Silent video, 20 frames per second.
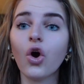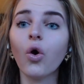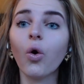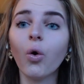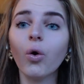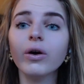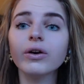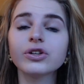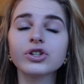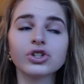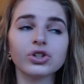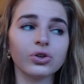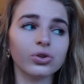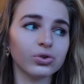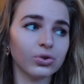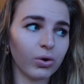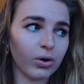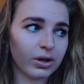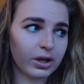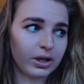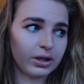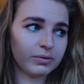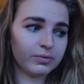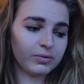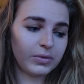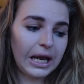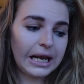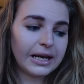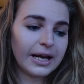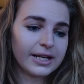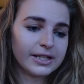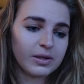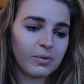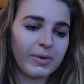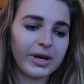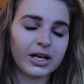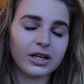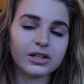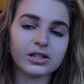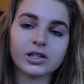or it's your daughter. It doesn't
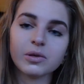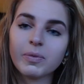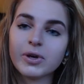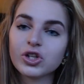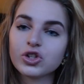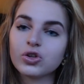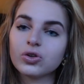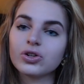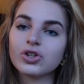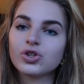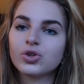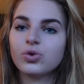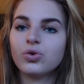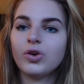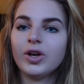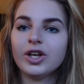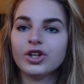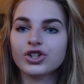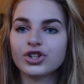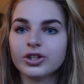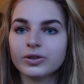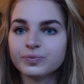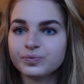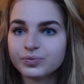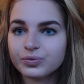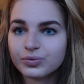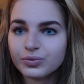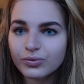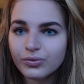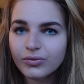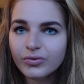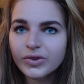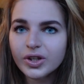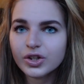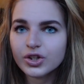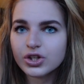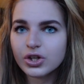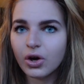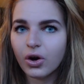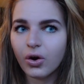matter, it depends on the situation.
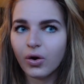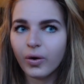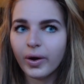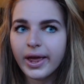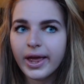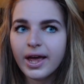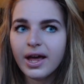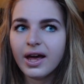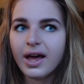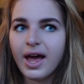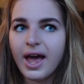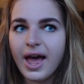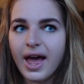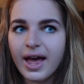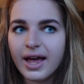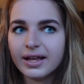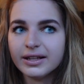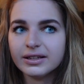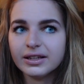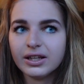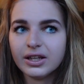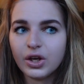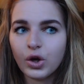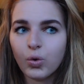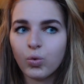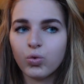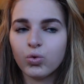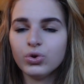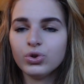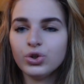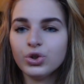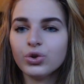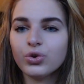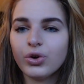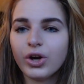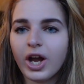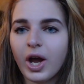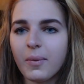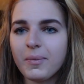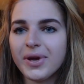So, and would you
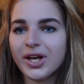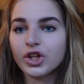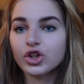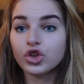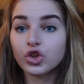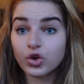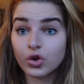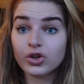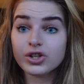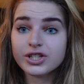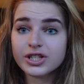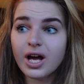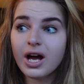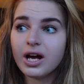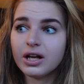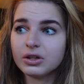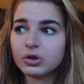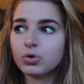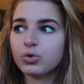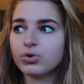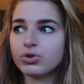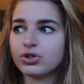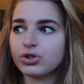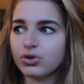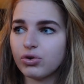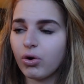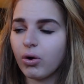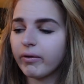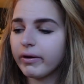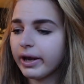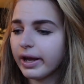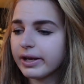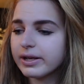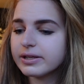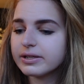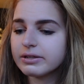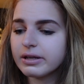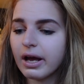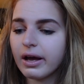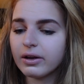recommend your son, who is growing up
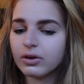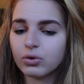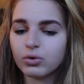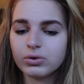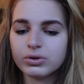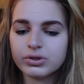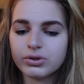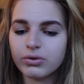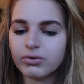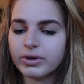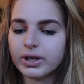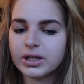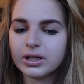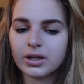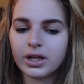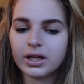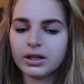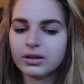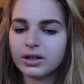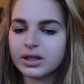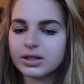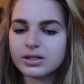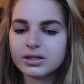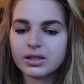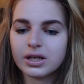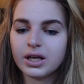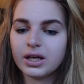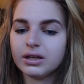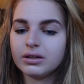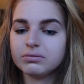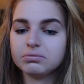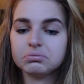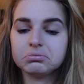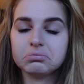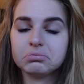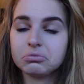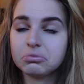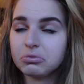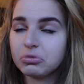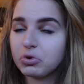son, who is already like, let's say,
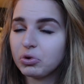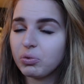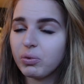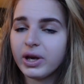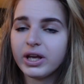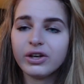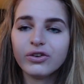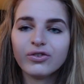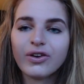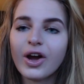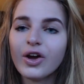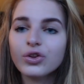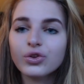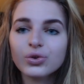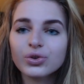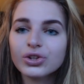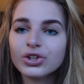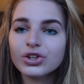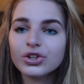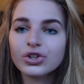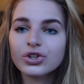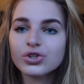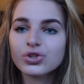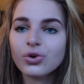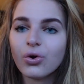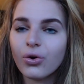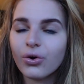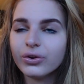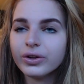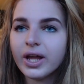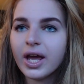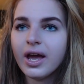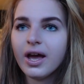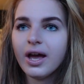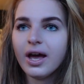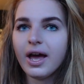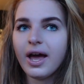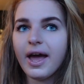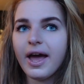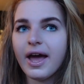25, 30 years old,
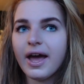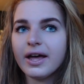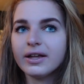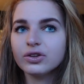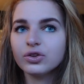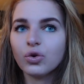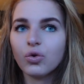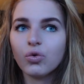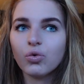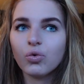and